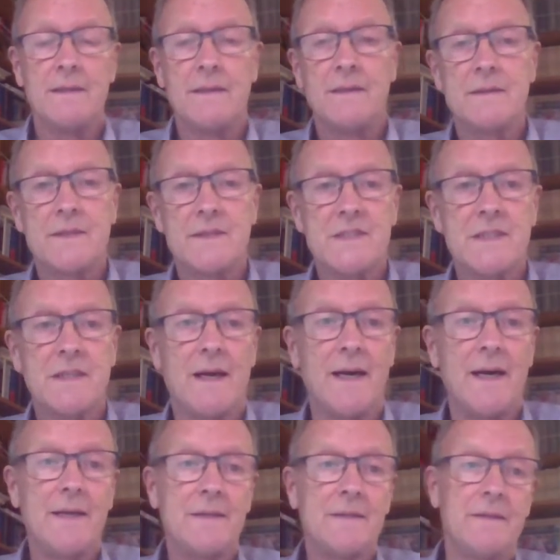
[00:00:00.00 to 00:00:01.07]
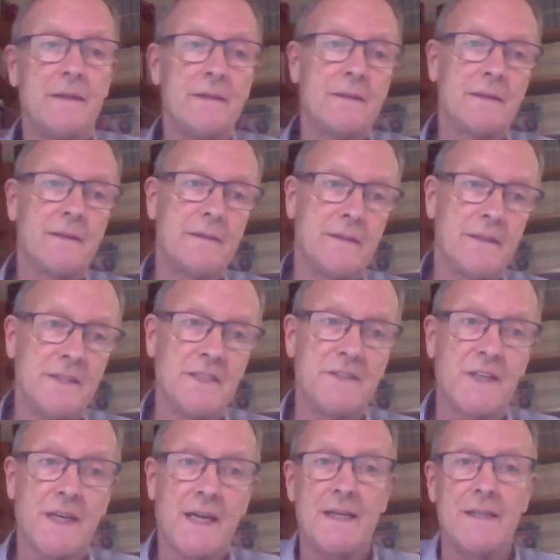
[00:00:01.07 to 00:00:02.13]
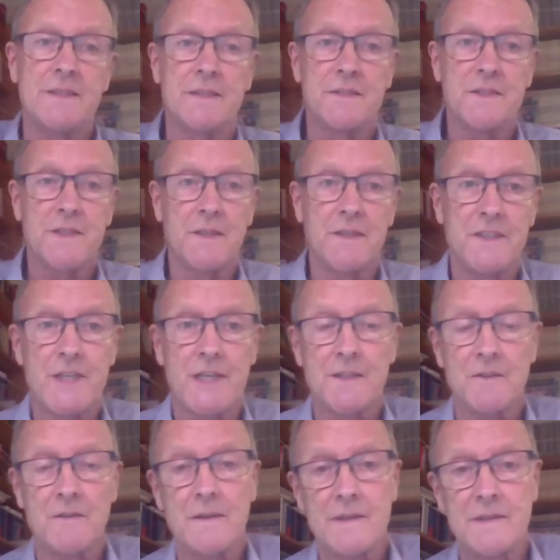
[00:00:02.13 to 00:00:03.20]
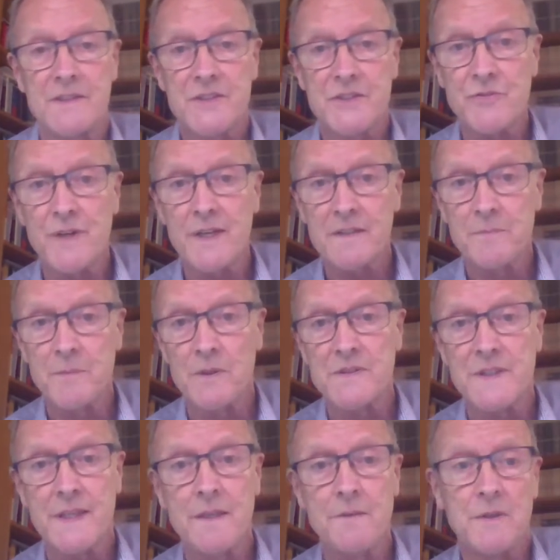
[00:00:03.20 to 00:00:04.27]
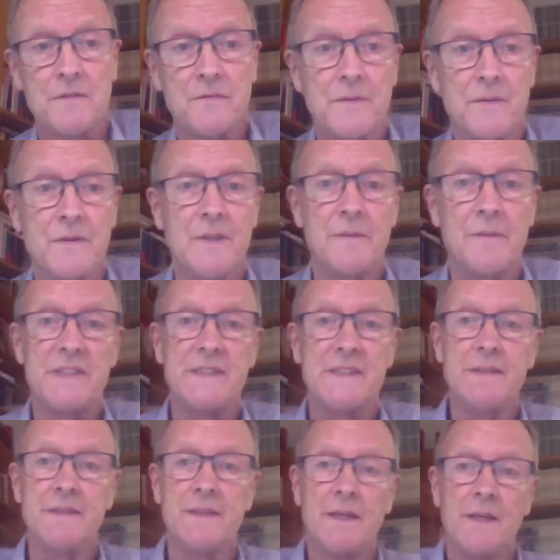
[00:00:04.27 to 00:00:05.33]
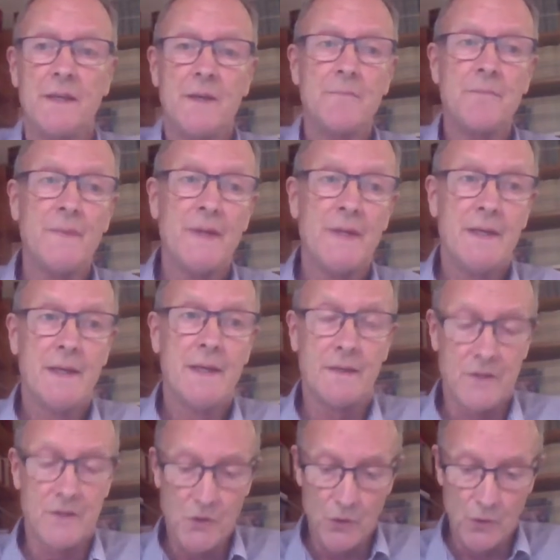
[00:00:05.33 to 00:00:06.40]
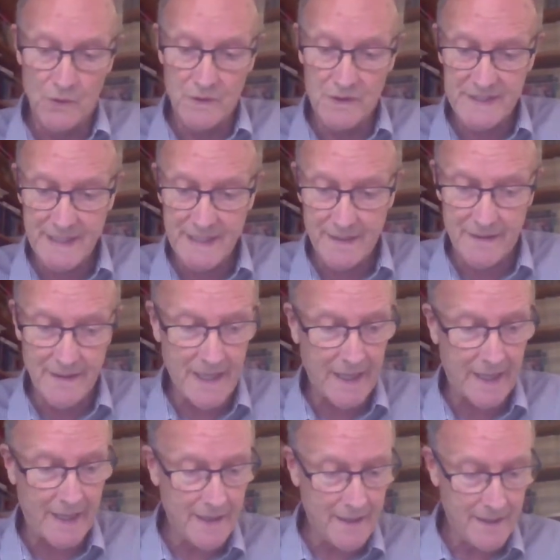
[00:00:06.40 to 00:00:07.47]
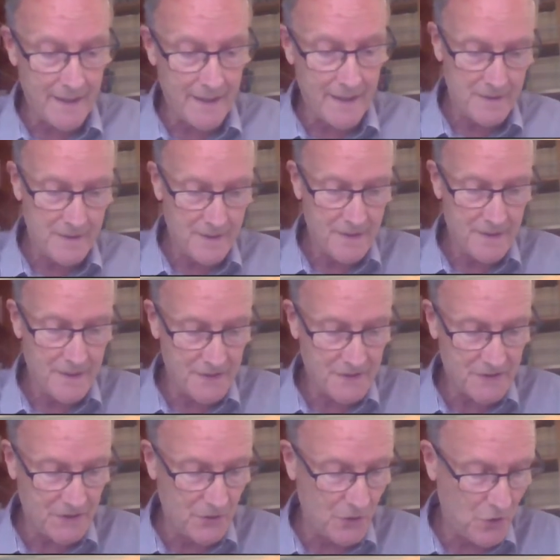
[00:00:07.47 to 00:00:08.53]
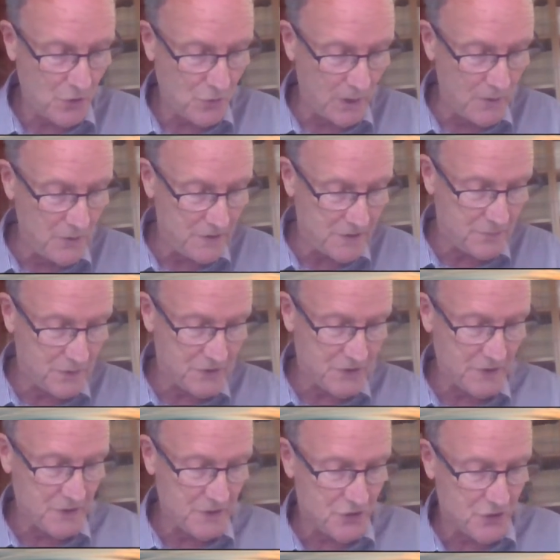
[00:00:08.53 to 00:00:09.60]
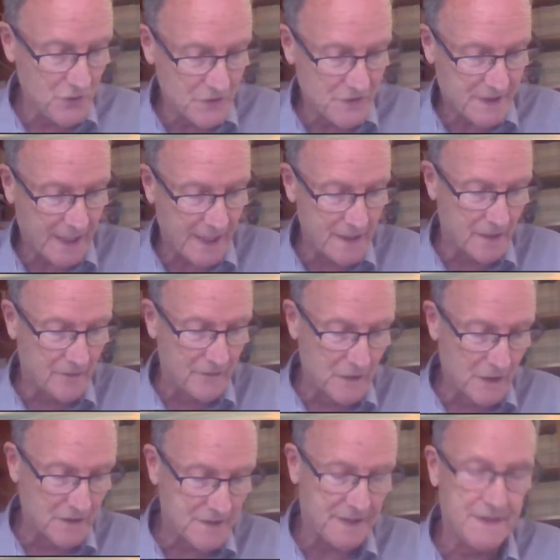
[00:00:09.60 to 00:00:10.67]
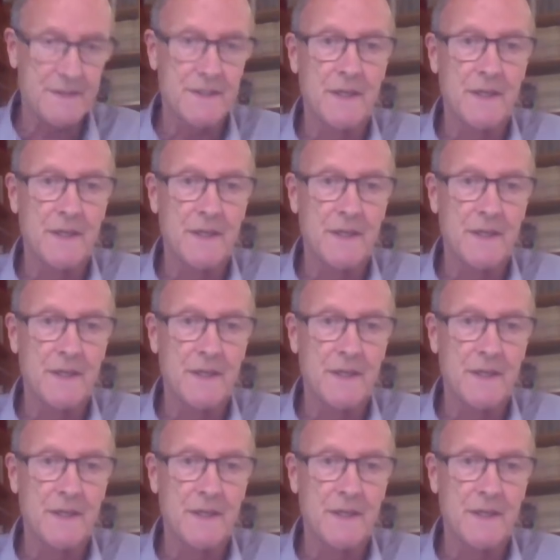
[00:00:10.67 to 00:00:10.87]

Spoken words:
slide, and this is the case, Attorney General and Strathboss Kiwi Fruit Limited. And the court said there, just to quote, was that the true scale of losses